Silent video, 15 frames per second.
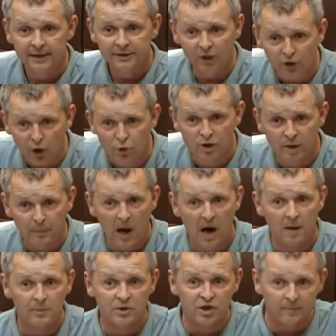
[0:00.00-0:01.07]
that those
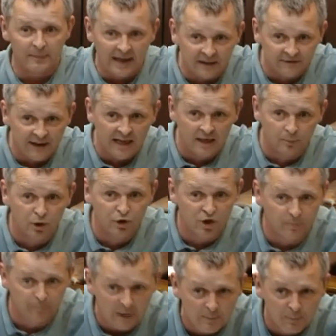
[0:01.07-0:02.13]
apartments are made available to
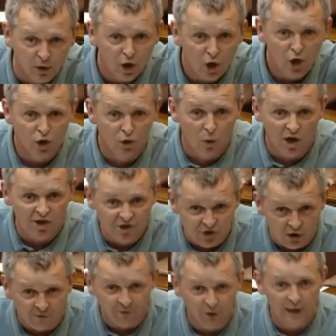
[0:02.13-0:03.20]
the people who are
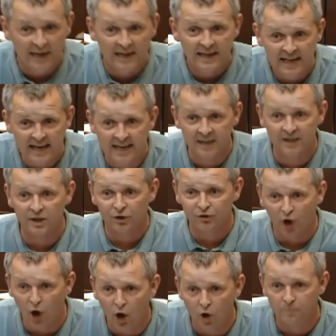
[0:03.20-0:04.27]
suffering in
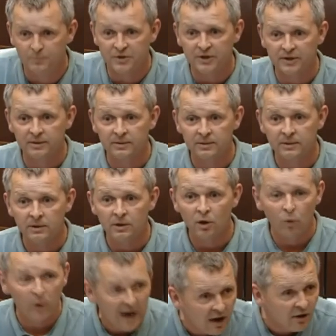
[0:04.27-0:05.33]
the hubs?
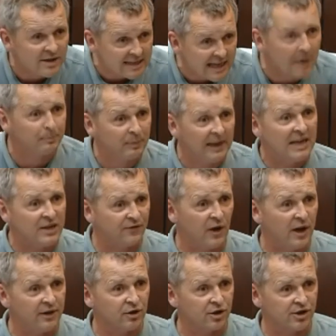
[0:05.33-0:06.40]
Where is that Place
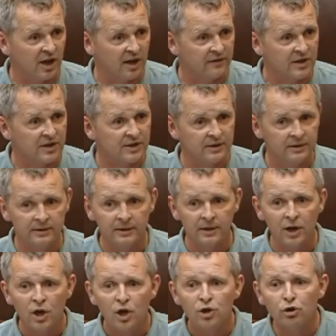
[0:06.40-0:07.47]
Finder Service?
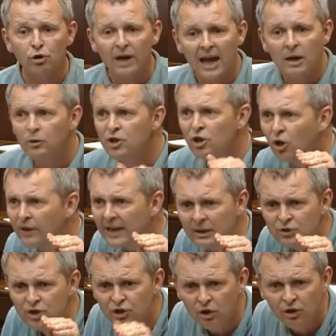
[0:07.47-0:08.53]
You can't, when you go down
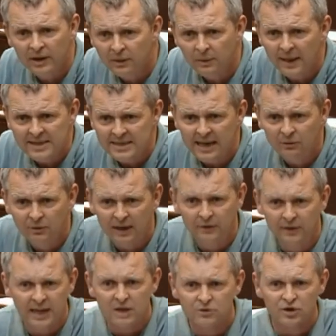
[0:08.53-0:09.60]
to Dunleary Rathdown County
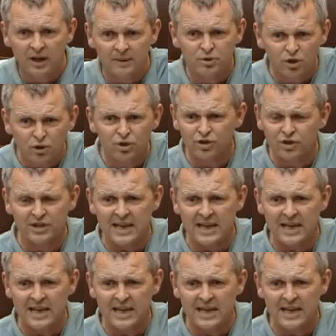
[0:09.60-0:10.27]
Council, I'm sure it's the